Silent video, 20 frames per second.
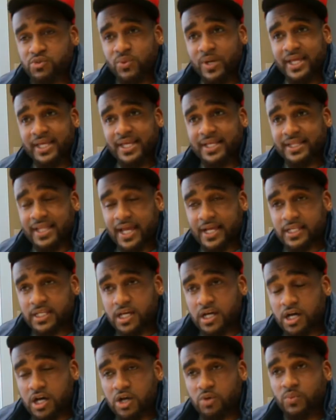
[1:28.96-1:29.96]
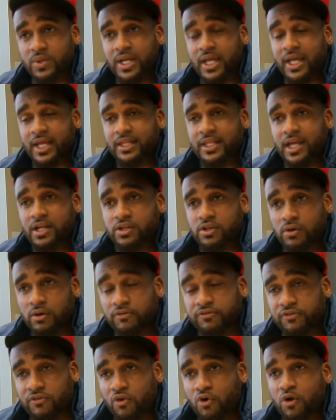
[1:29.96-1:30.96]
when they get that gun, when they get that
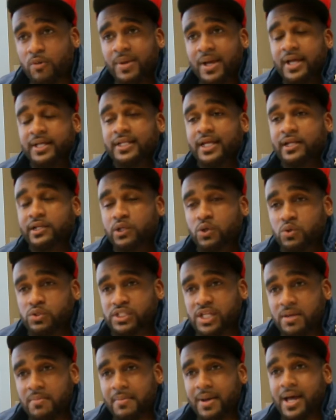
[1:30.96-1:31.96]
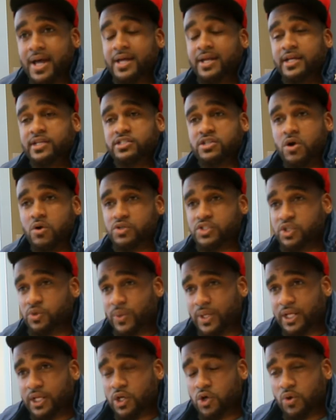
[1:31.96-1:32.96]
uniform, they lose their mind, they talk to you
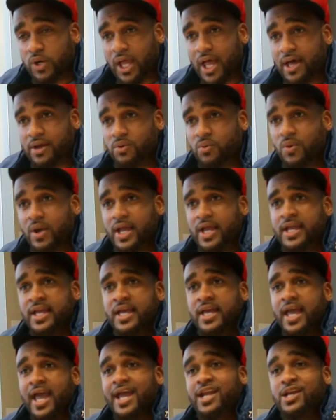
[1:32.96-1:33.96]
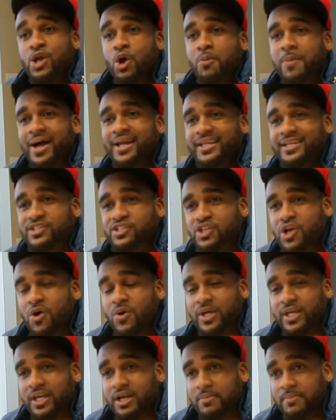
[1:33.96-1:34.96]
any old kind of way, and nobody is
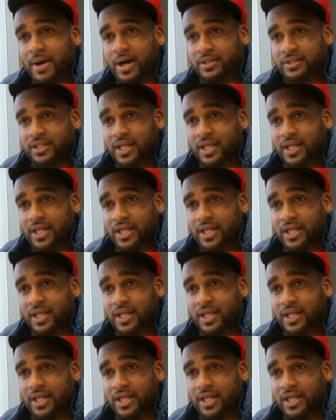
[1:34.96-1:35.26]
talking about